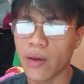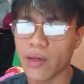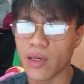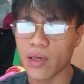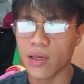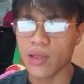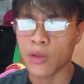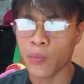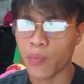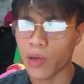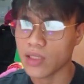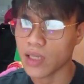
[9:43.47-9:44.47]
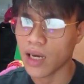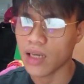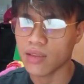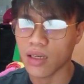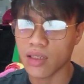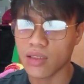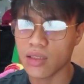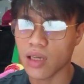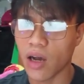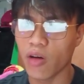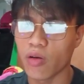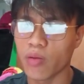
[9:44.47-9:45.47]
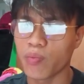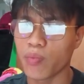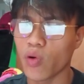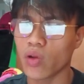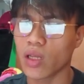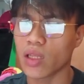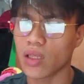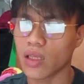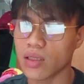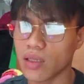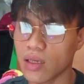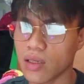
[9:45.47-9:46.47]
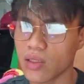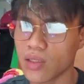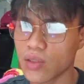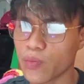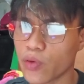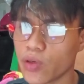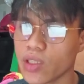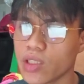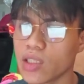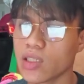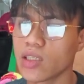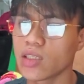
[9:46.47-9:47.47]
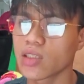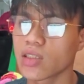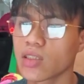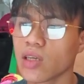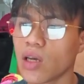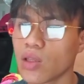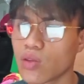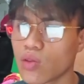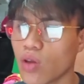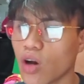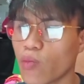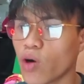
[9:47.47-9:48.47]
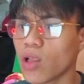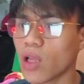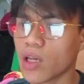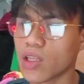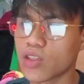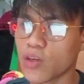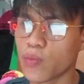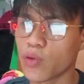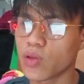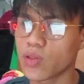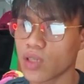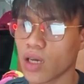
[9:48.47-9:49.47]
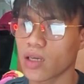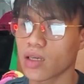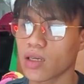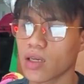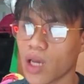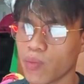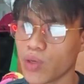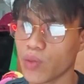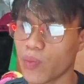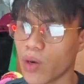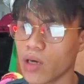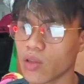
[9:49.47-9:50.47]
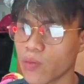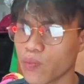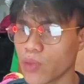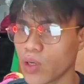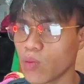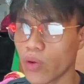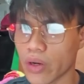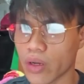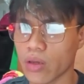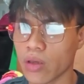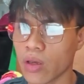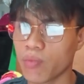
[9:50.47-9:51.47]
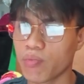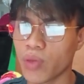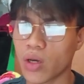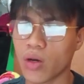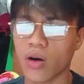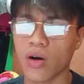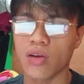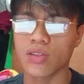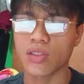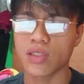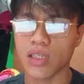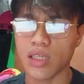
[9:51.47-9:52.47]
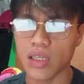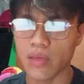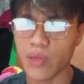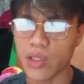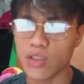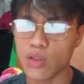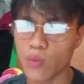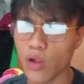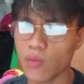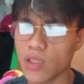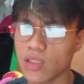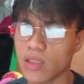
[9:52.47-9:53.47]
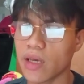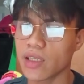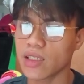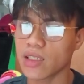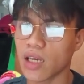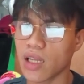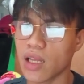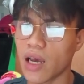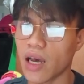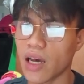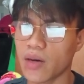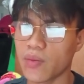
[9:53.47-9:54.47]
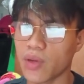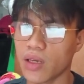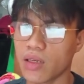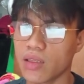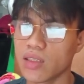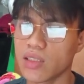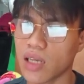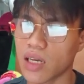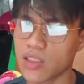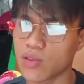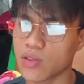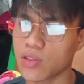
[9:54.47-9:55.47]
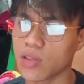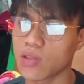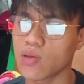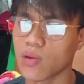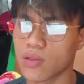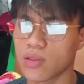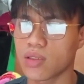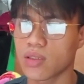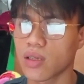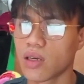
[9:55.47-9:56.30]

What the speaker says: It emphasizes how important it is for engineers to double and triple check every part of their work because even small mistakes can have a disastrous results.